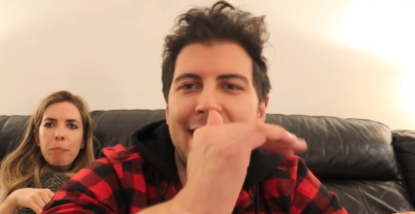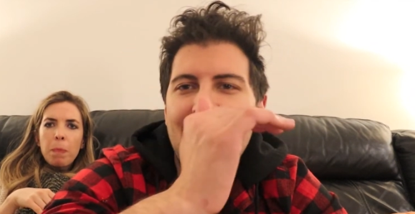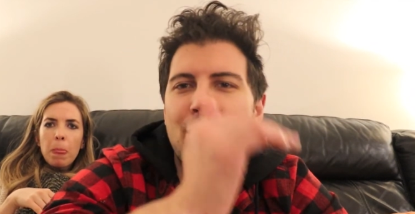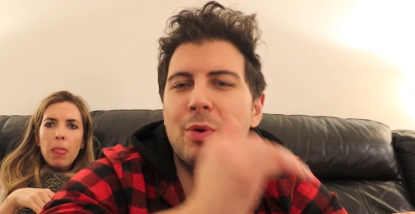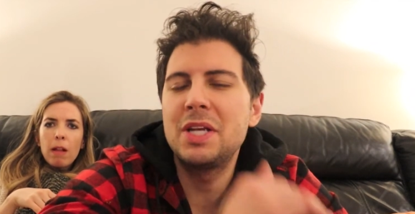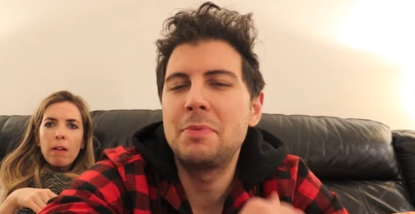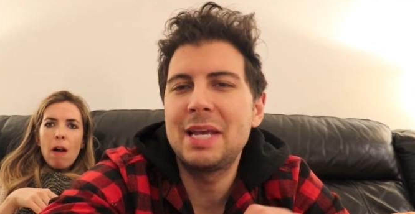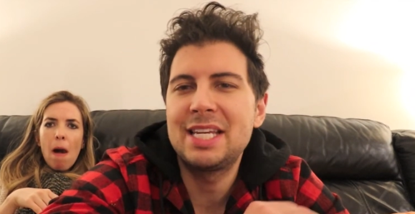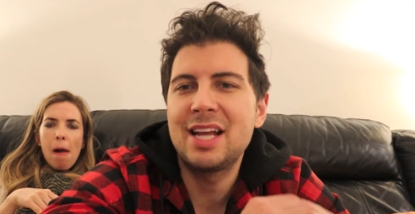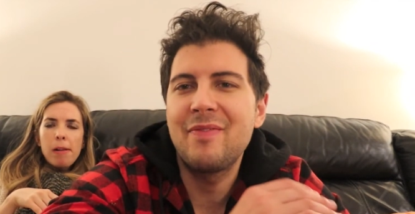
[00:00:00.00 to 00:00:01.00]
Speaker 1: categories
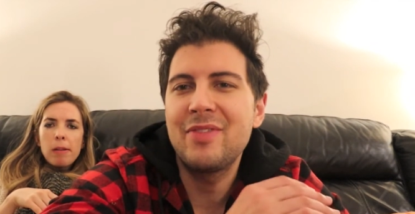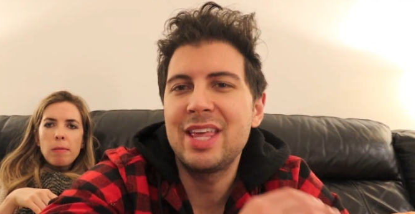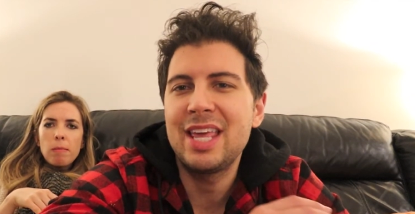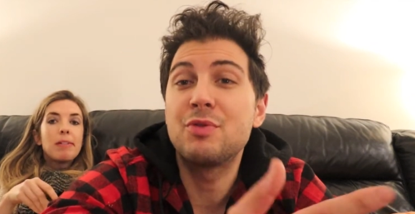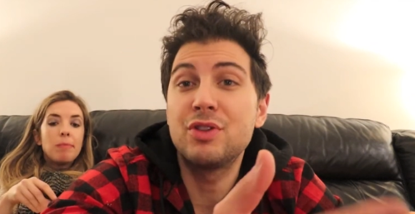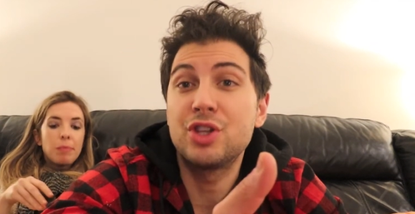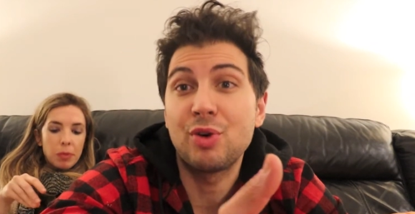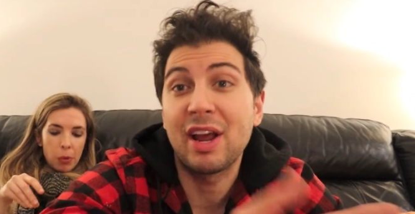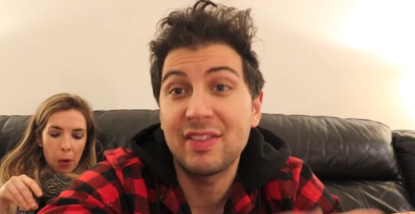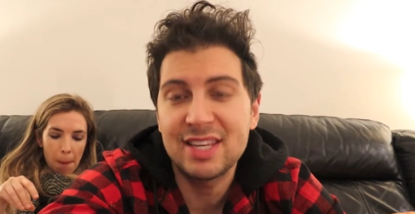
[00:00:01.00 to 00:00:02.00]
based on the, the
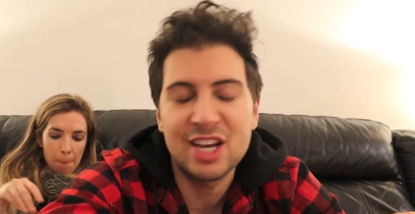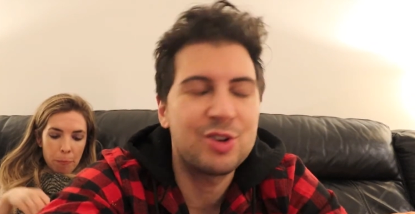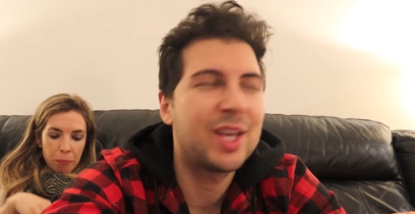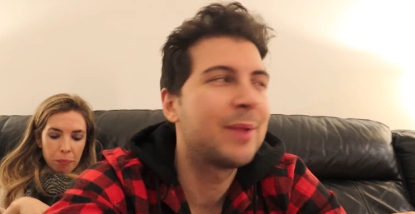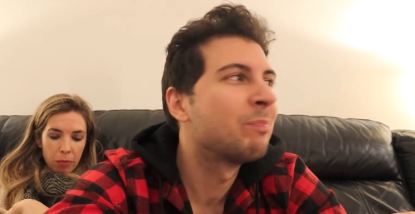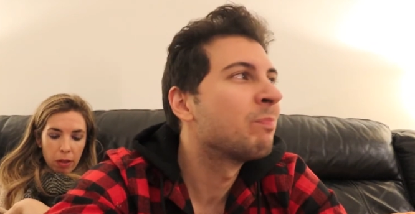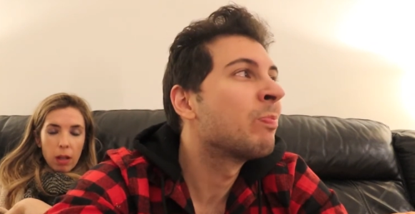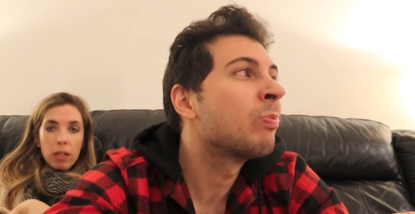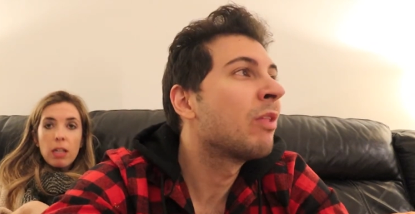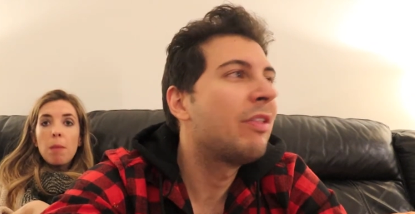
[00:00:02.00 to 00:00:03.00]
strength, essentially.
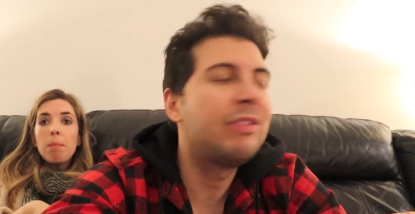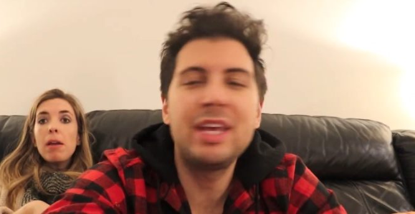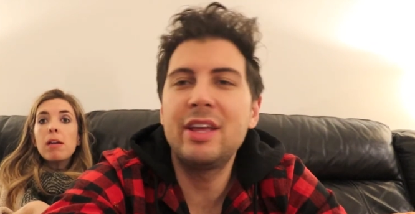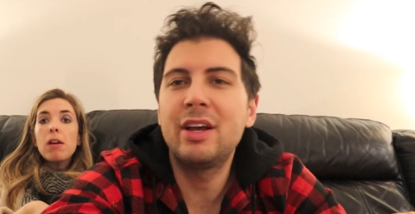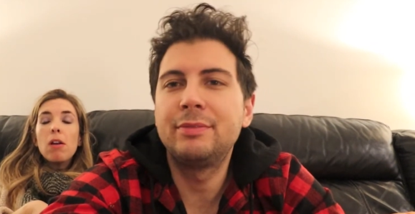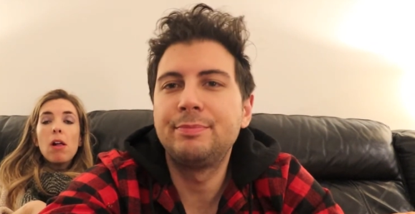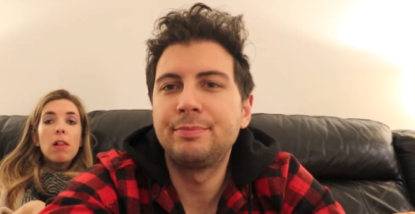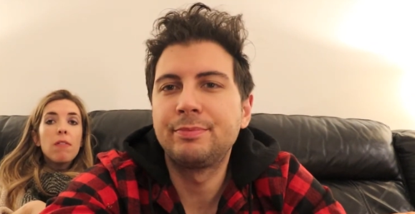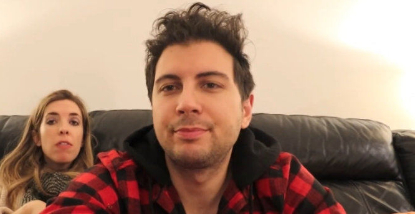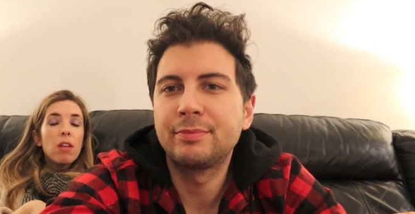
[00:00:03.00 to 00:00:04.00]
Speaker 2: Yep, the, make out
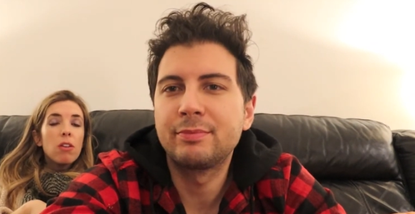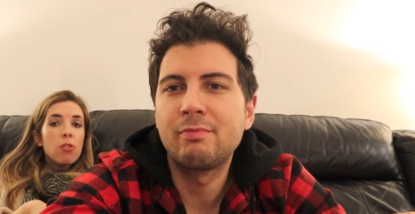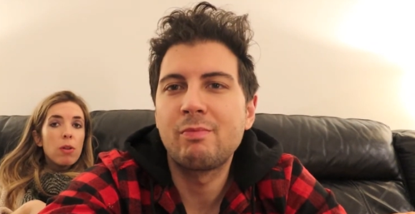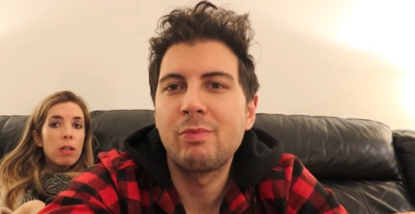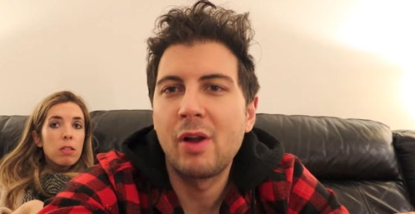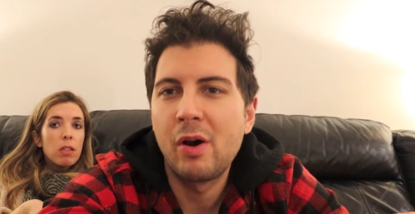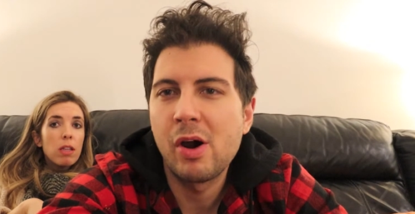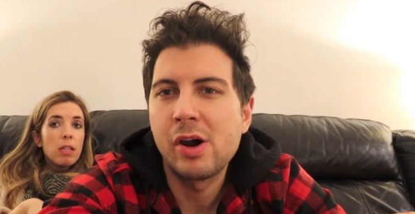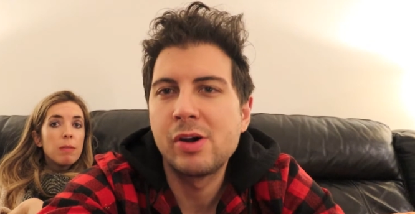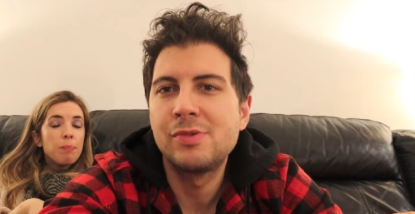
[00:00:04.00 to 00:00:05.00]
all of the drinks in
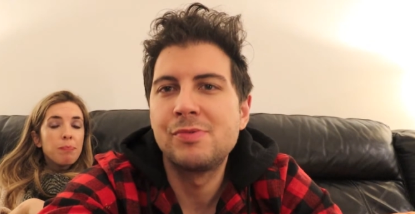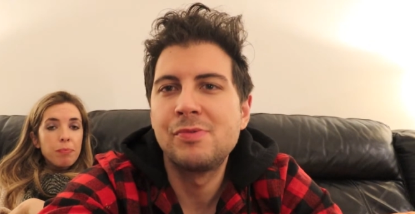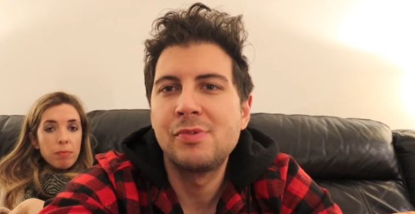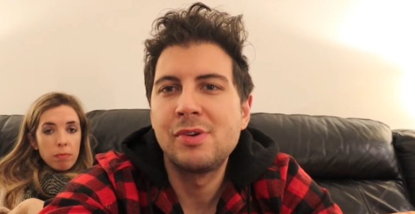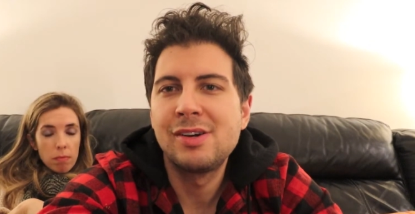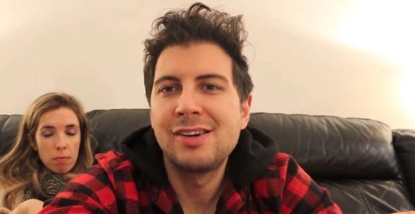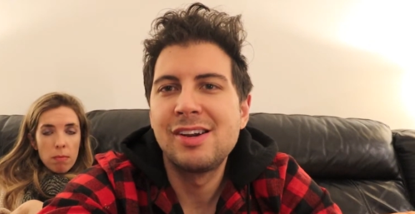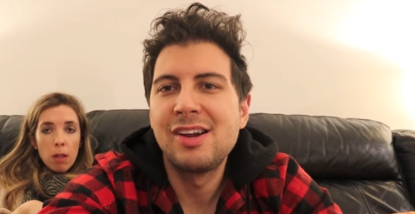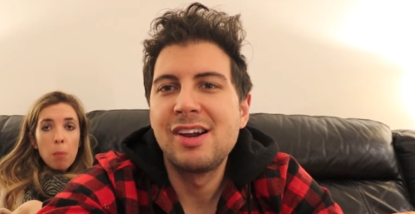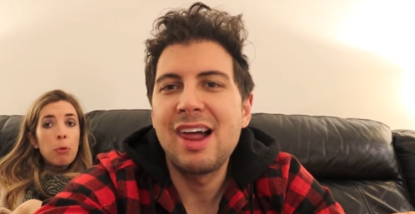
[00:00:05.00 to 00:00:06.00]
the
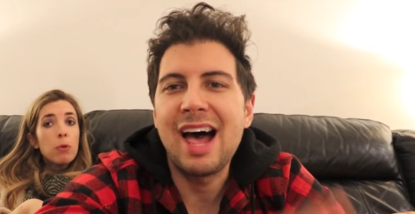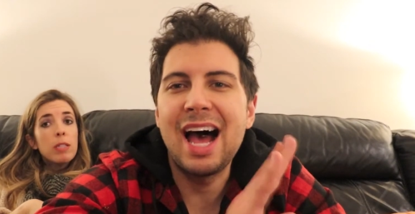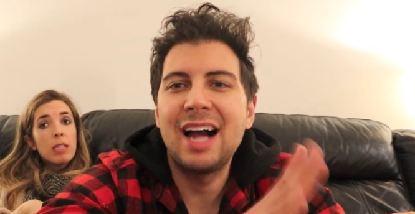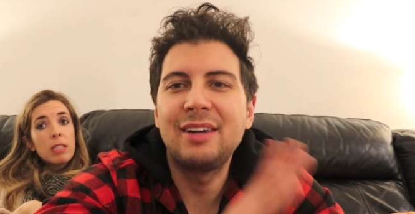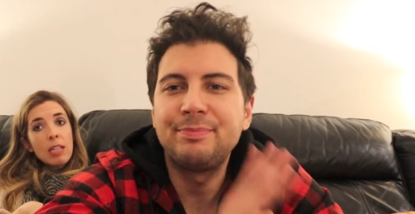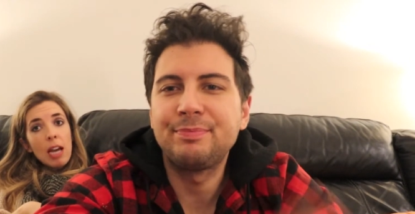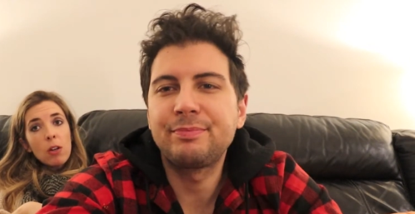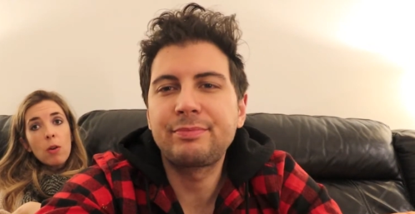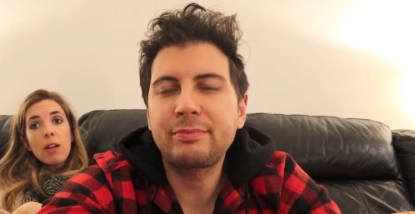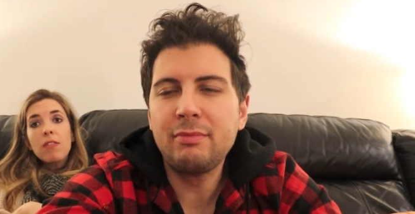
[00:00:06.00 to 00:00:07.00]
booziest
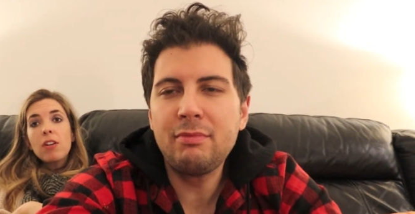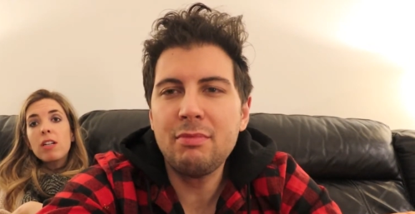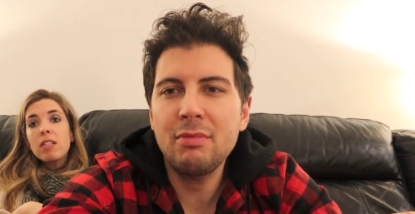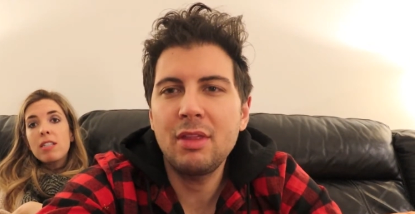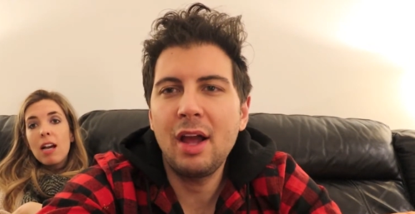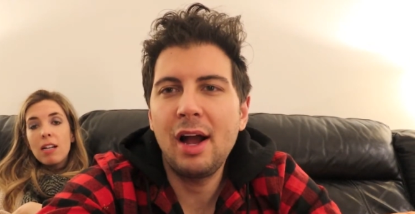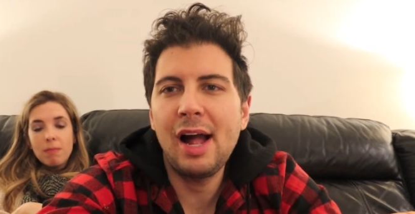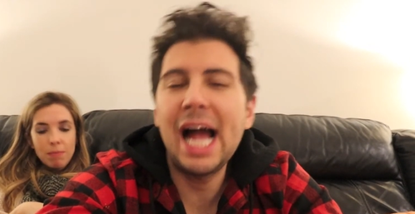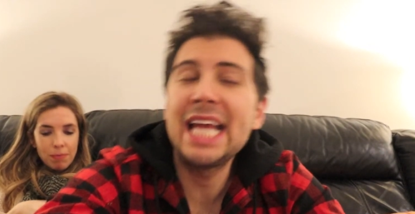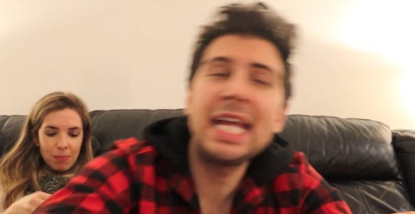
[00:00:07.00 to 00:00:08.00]
category, if you couldn't tell.
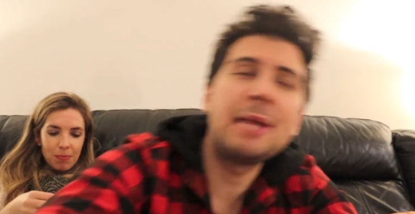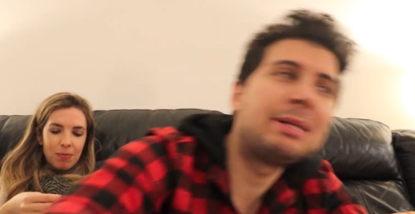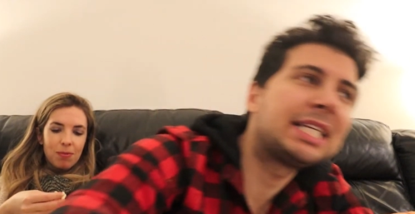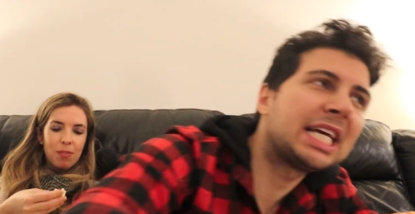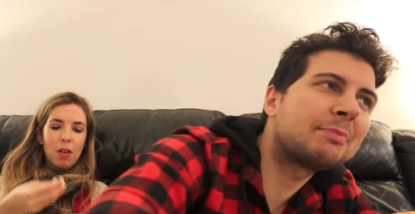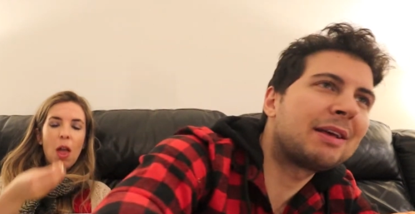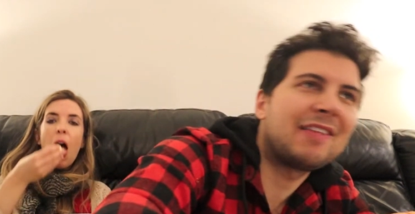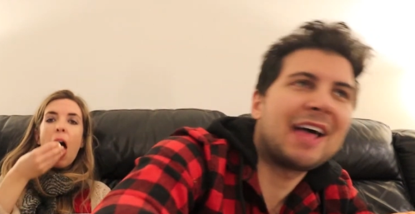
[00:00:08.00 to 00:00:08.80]
Speaker 1: I did. Besides my